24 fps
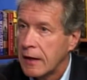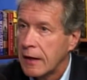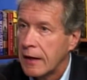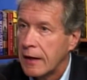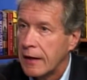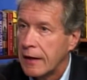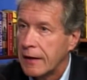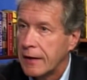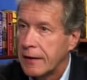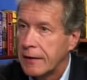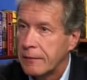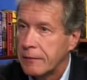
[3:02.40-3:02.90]

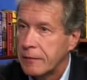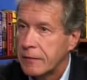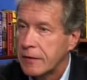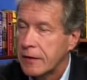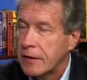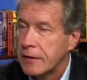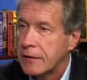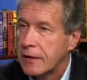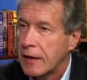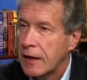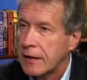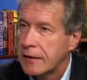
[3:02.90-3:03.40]

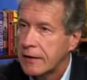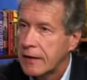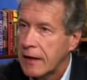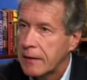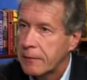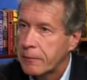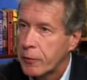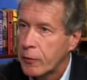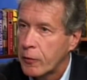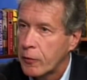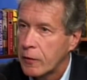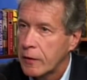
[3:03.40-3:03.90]
That at
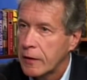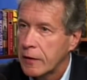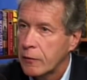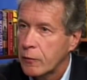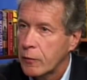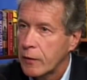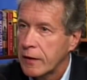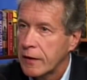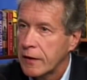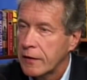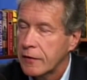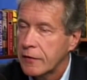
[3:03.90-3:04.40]
that point,
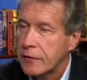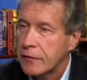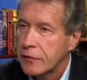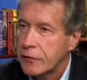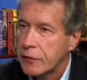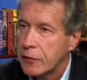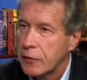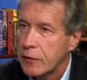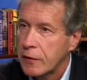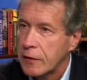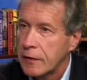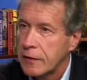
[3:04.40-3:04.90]
we
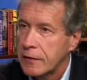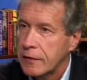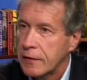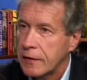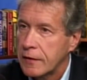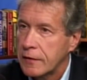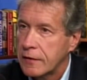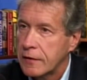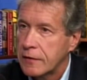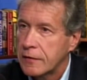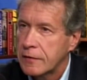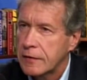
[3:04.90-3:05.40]
understood
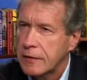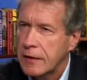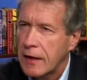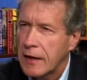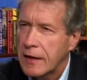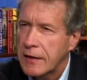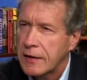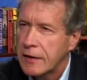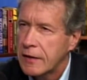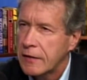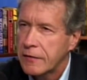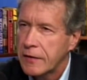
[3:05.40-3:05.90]
that this
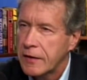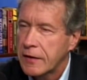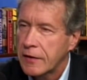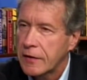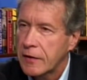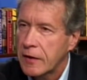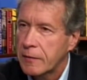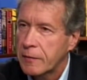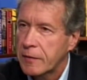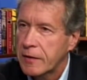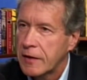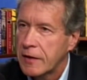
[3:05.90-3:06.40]
idea of
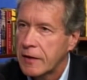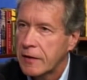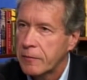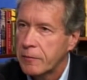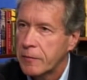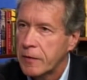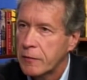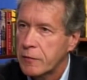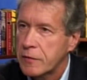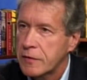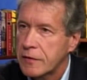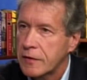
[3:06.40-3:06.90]
economic
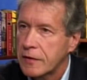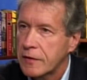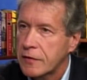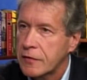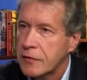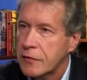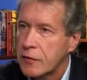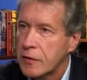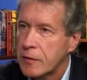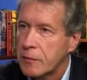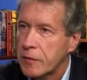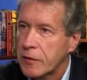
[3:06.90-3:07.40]
hitmen was an
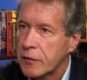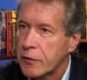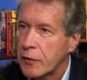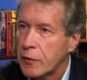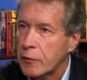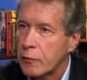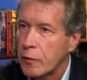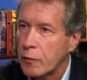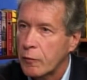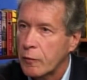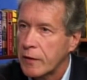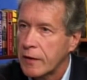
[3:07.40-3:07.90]
extremely
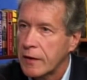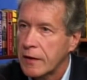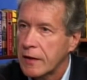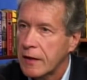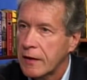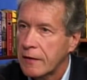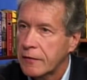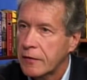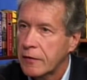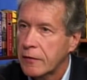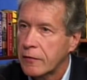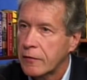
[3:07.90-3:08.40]
good one. We didn't
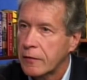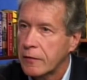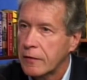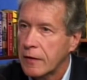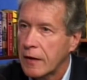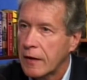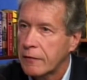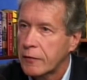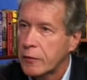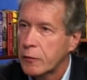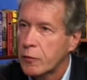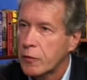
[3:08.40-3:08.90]

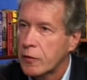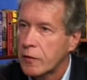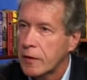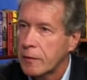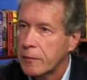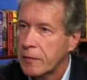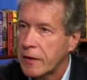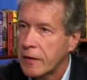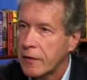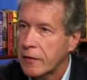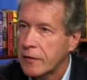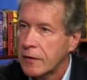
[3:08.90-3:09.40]
have to worry
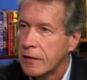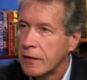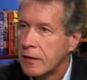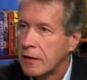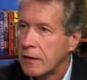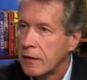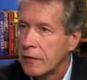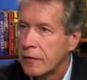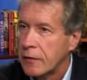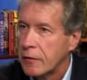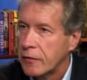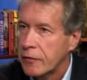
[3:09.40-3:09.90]
about
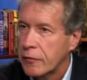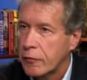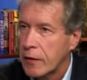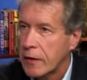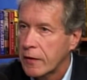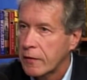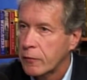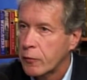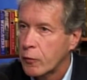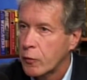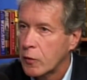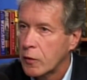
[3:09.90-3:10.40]
the threat
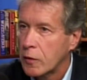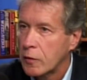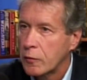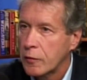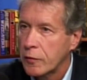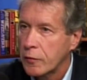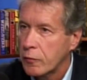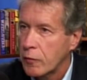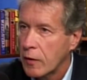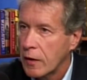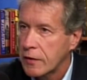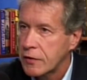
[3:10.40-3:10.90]
of war
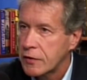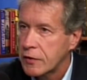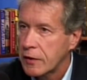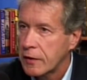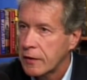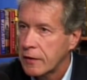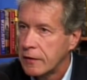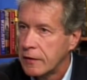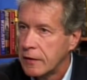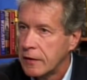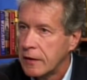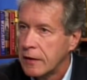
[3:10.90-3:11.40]
with
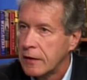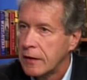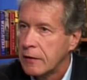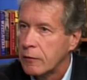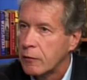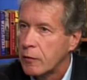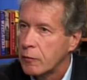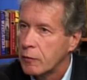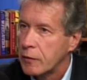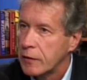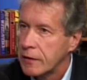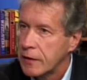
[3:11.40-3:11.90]
Russia
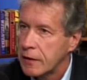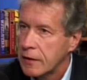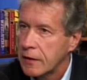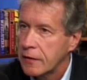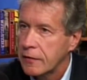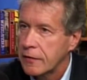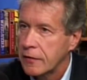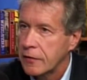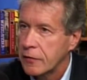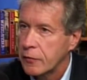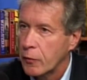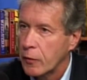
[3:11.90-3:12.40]
when we did
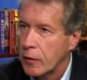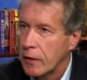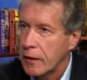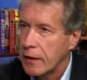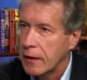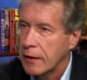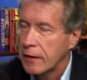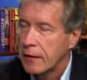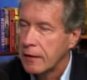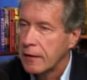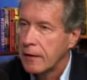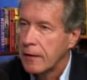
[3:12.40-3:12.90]
it this
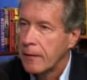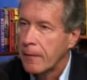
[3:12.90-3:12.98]
way.